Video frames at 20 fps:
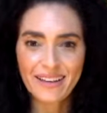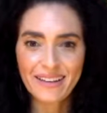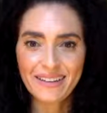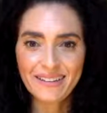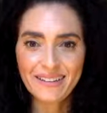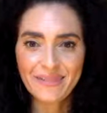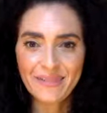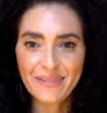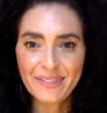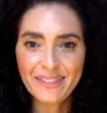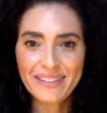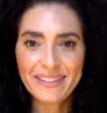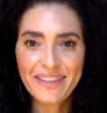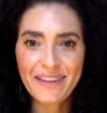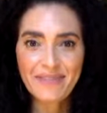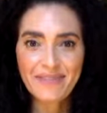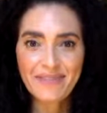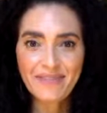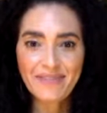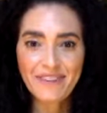And we just
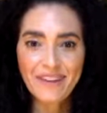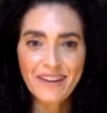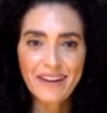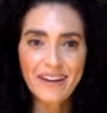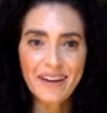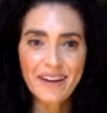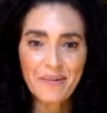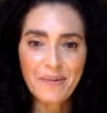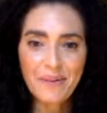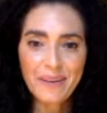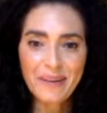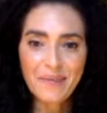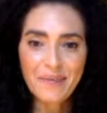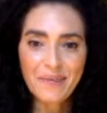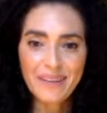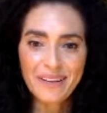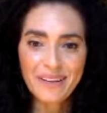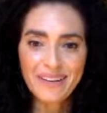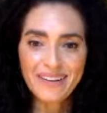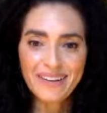have to find our way to
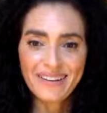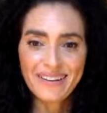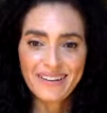be